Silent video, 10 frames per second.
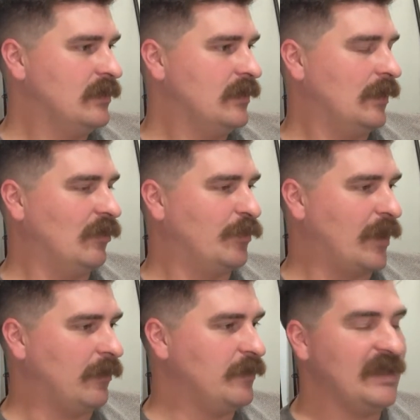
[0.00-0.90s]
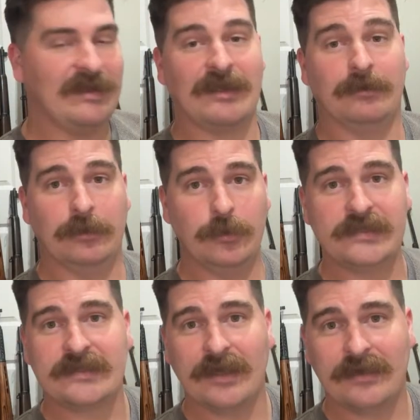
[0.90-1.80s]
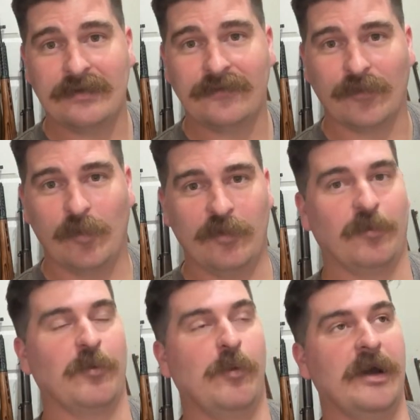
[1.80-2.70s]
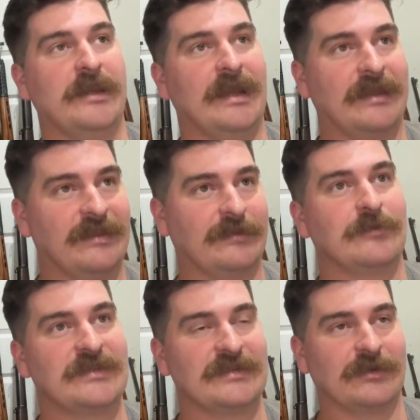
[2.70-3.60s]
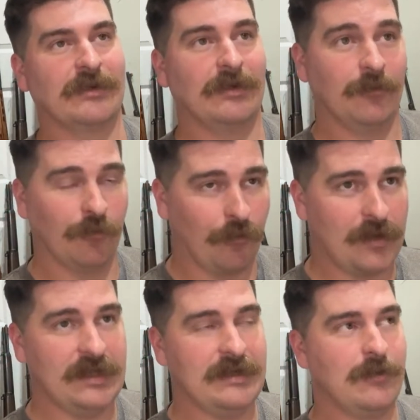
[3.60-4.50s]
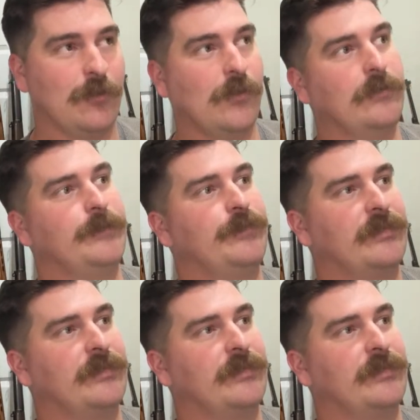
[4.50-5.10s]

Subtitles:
it would probably be like a Lewis gun from World War One. I think those things are really cool.